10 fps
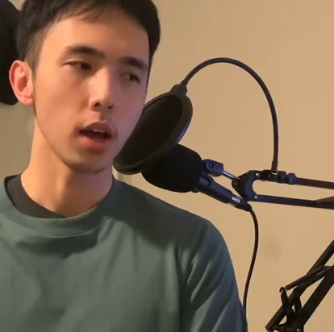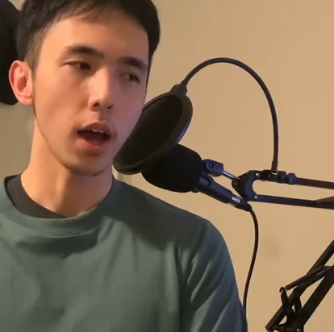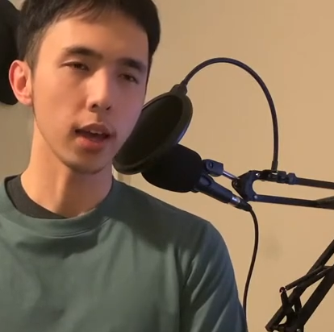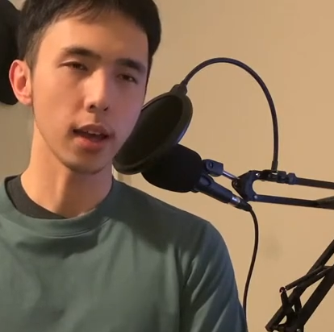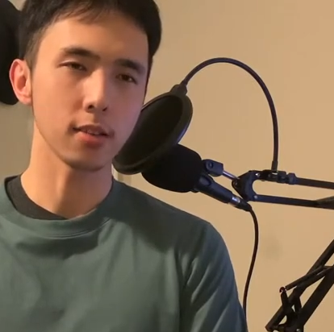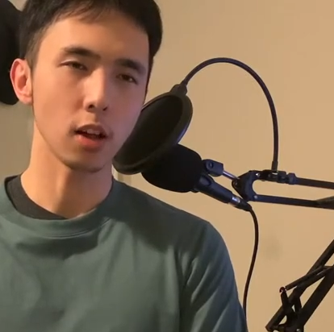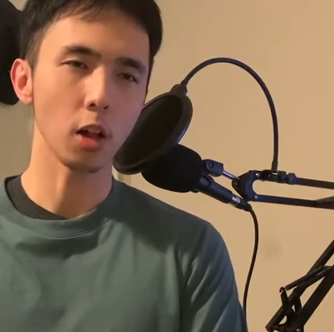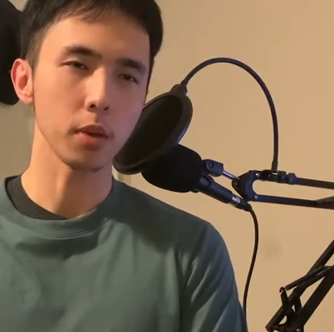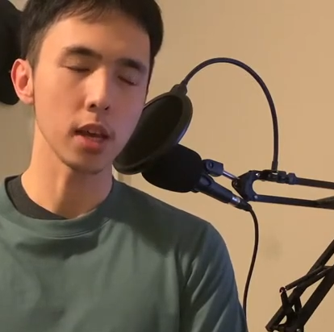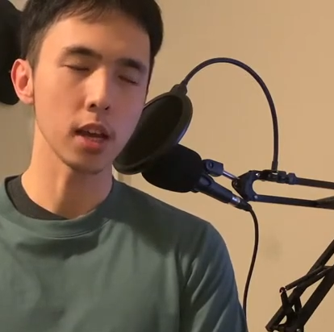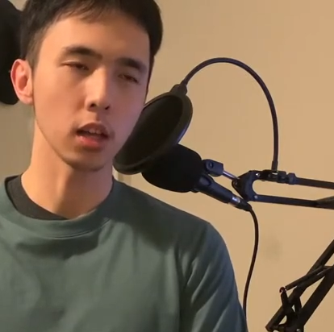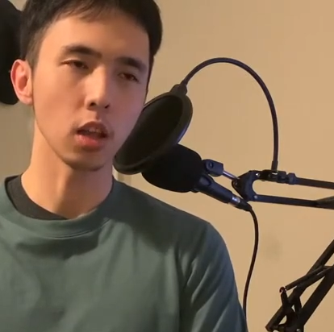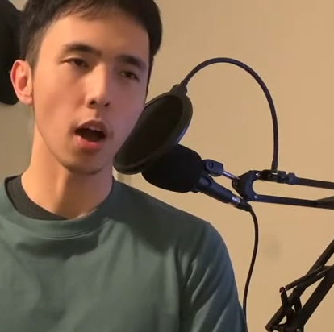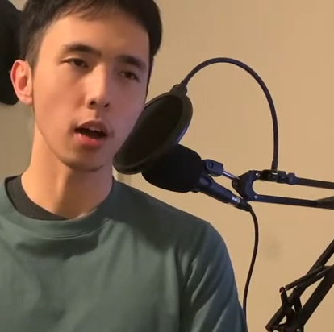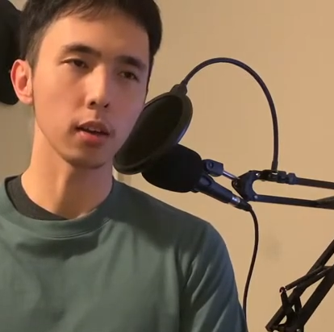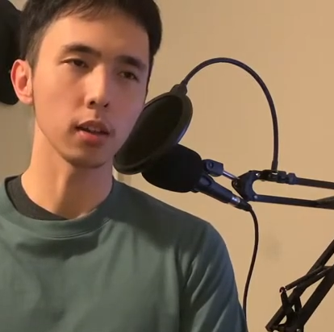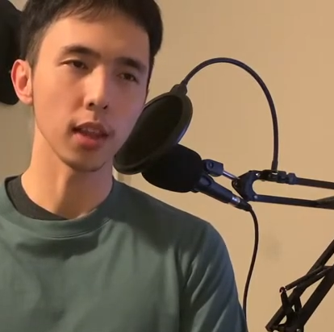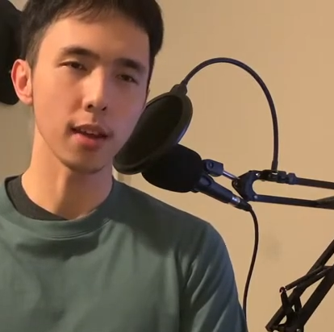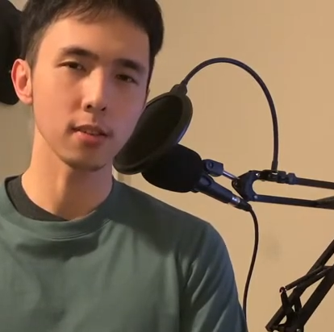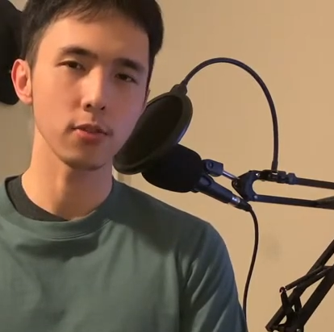I guess I'll be eating a lot
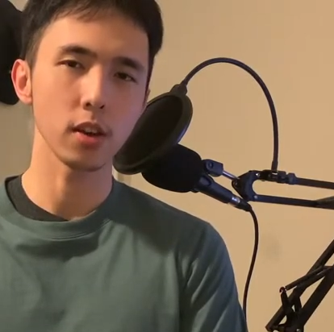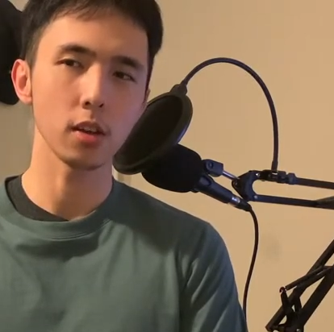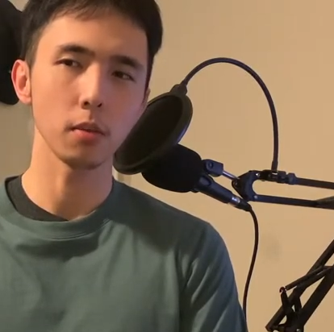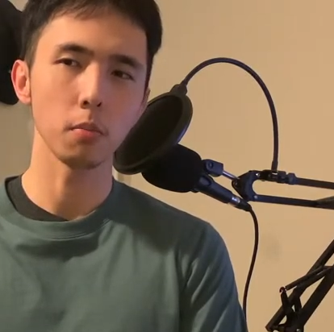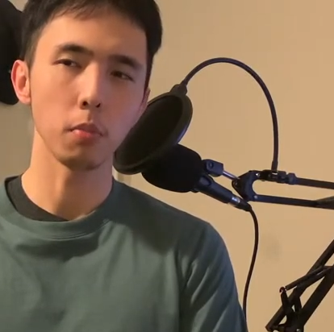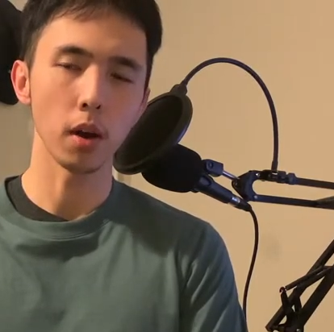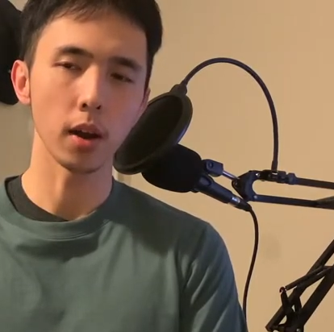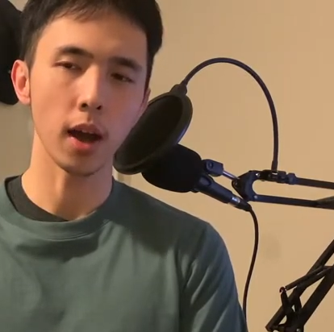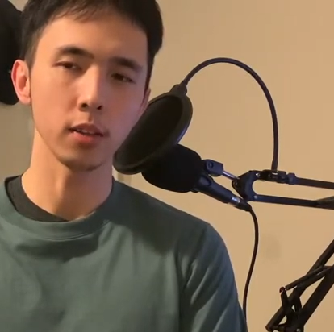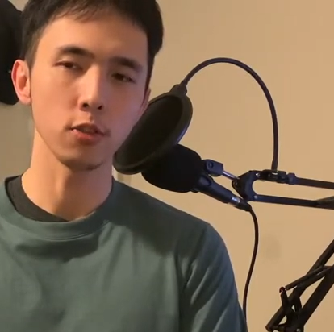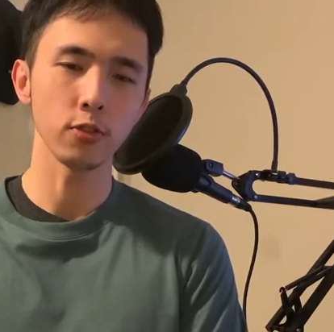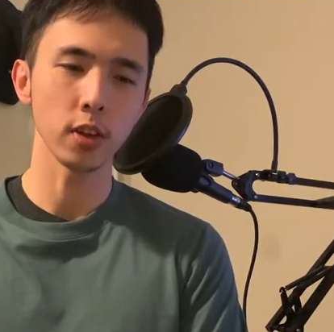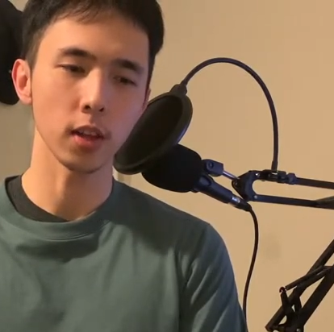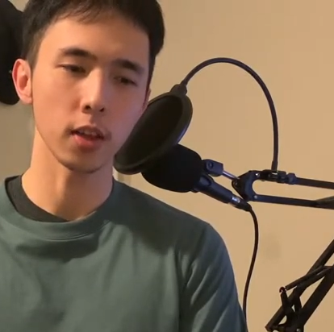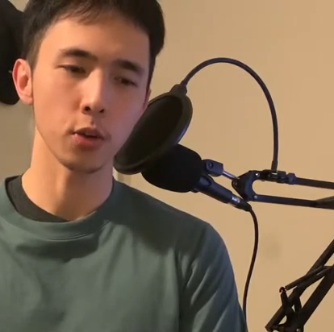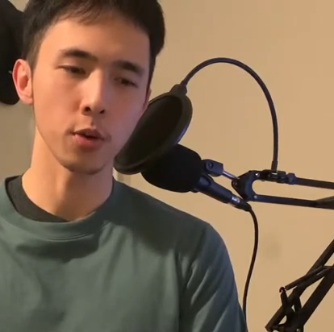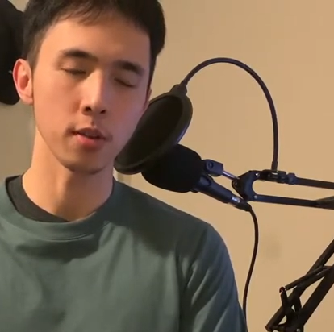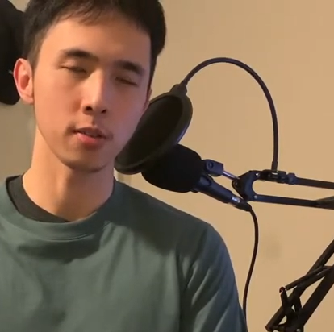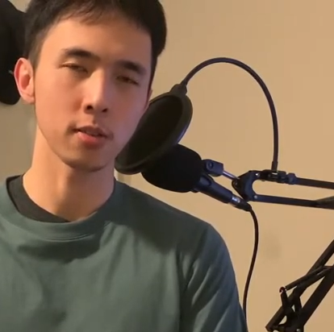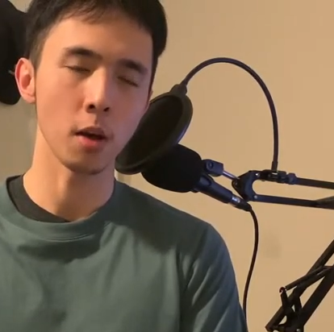less of it, but I do feel like there
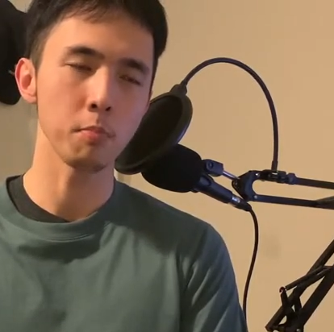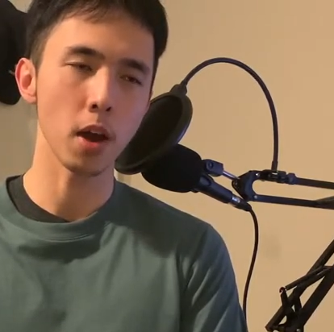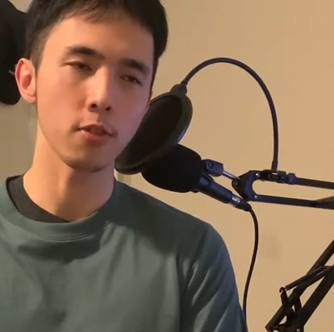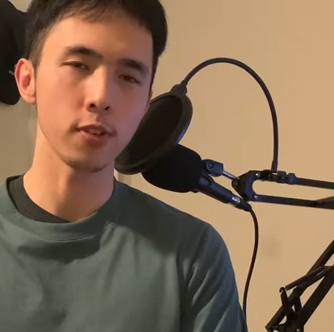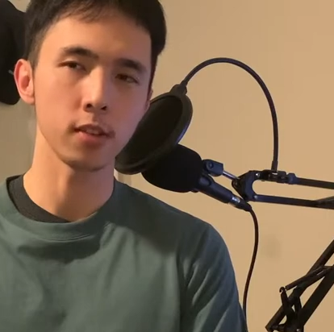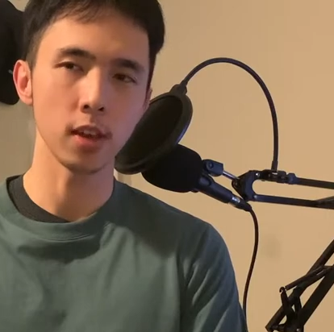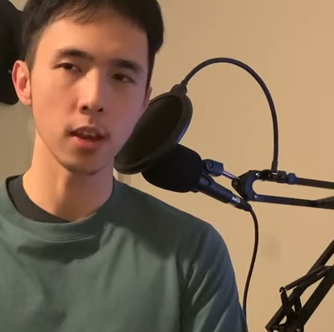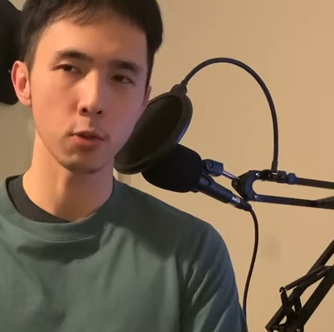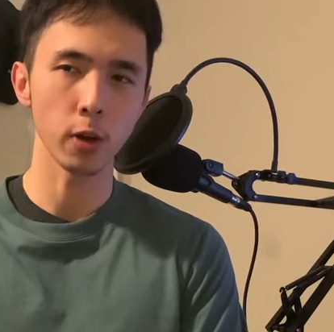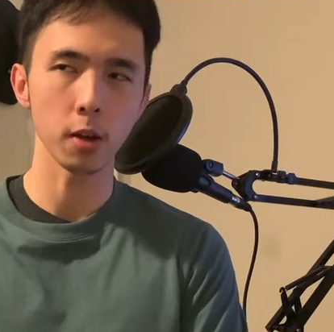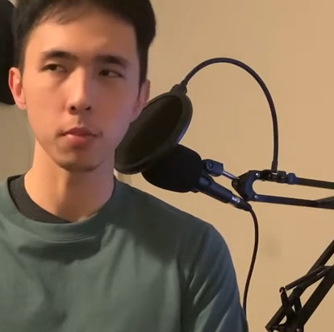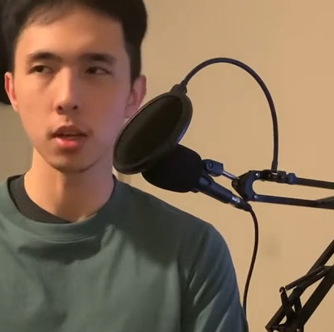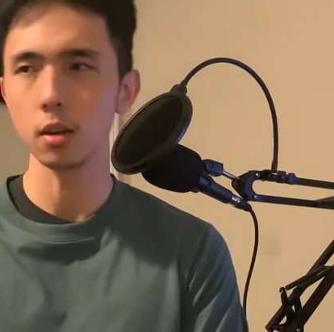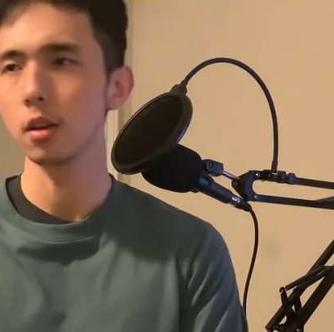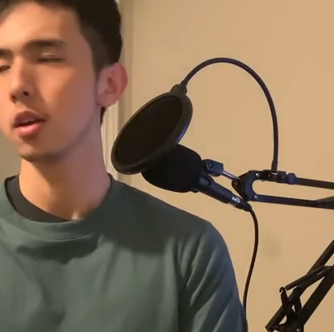is some benefit to eating red meat,